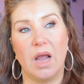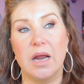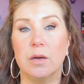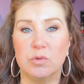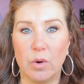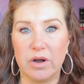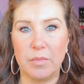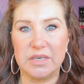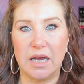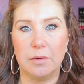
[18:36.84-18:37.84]
And I was
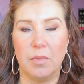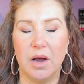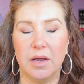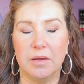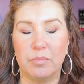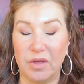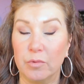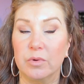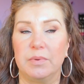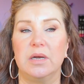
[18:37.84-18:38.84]
worried my dad, my
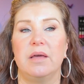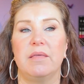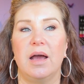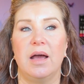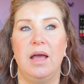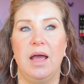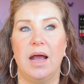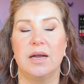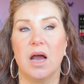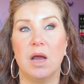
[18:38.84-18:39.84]
brother would be like that.
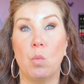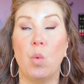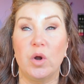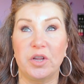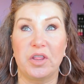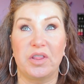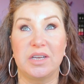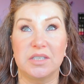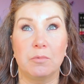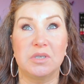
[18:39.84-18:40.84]
And I, one of the
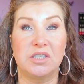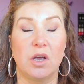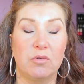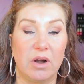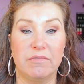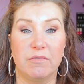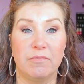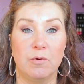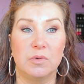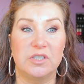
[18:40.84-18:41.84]
things I was so grateful
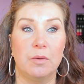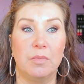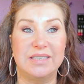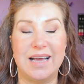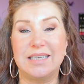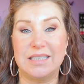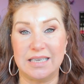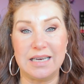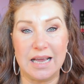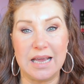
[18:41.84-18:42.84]
for was that my dad
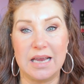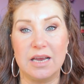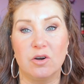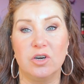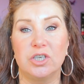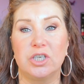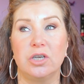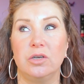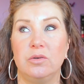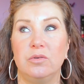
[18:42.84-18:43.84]
isn't here
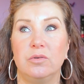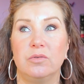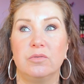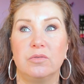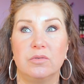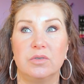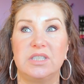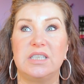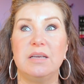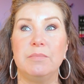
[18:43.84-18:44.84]
to
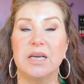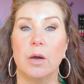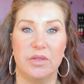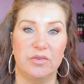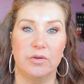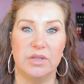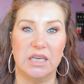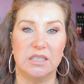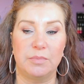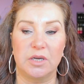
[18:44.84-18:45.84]
see me going through
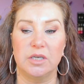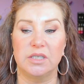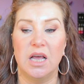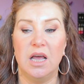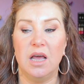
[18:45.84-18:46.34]
this, because